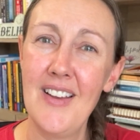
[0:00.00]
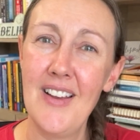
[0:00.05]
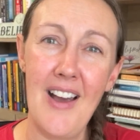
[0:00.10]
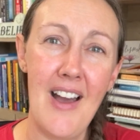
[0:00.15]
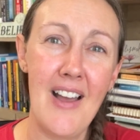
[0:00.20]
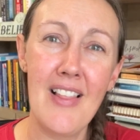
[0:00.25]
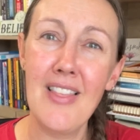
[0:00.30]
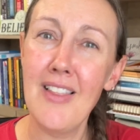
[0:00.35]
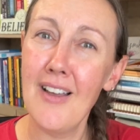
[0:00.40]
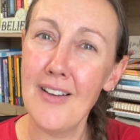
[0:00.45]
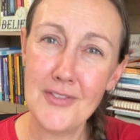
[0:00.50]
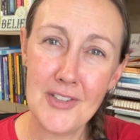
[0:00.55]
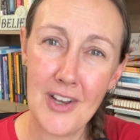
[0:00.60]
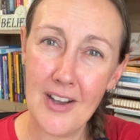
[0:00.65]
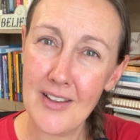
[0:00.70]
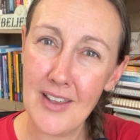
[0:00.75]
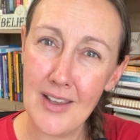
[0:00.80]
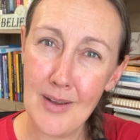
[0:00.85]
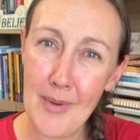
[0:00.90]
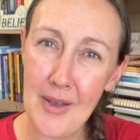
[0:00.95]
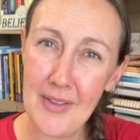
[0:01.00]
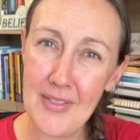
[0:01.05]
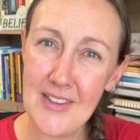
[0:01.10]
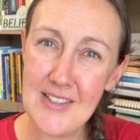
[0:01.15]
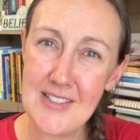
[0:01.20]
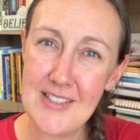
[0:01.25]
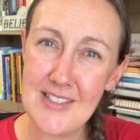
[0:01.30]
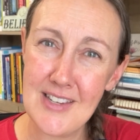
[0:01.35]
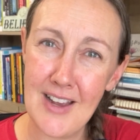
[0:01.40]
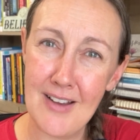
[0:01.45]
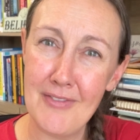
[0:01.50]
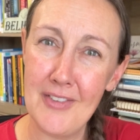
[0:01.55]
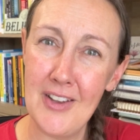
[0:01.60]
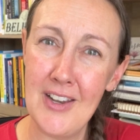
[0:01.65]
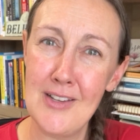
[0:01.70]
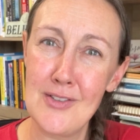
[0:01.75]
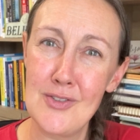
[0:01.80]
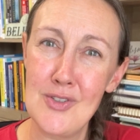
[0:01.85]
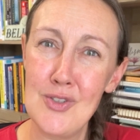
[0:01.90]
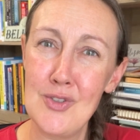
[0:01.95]
I love talking about this stuff
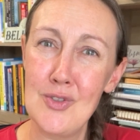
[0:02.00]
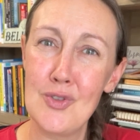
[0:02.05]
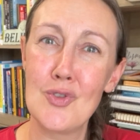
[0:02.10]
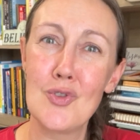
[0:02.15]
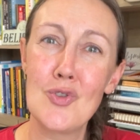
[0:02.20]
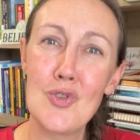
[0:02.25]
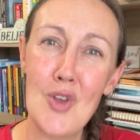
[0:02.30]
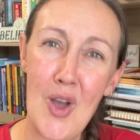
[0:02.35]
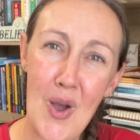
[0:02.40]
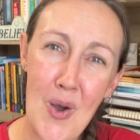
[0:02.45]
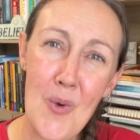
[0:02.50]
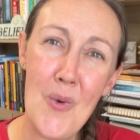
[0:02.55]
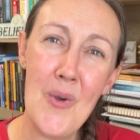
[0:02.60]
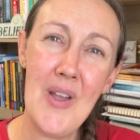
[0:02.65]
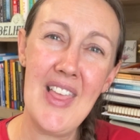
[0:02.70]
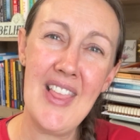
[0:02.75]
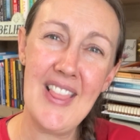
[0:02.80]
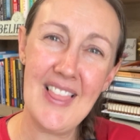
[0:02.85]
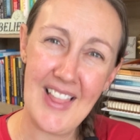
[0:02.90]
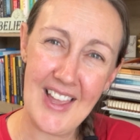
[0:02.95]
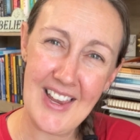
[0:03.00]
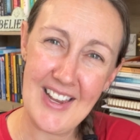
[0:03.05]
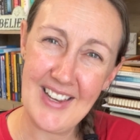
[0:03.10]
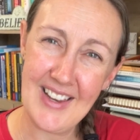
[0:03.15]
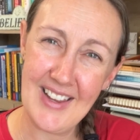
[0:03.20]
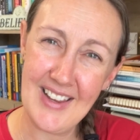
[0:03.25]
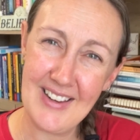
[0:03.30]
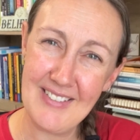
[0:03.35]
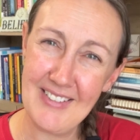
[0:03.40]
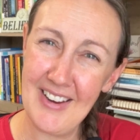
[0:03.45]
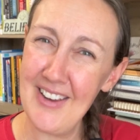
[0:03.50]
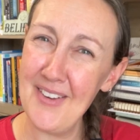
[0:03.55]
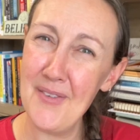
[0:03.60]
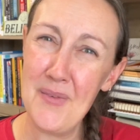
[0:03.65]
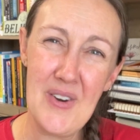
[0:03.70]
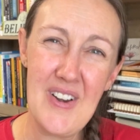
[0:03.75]
and it's just so enlightening, right?